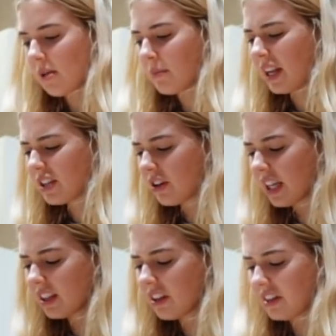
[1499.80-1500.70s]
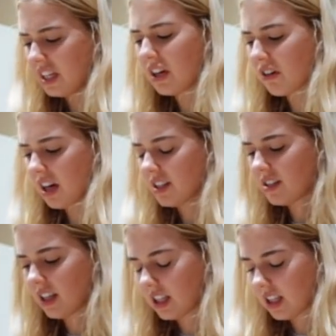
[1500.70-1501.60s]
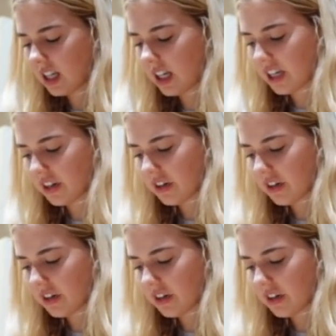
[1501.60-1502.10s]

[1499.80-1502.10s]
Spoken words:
But I don't like the thick crusts. I think they're kind of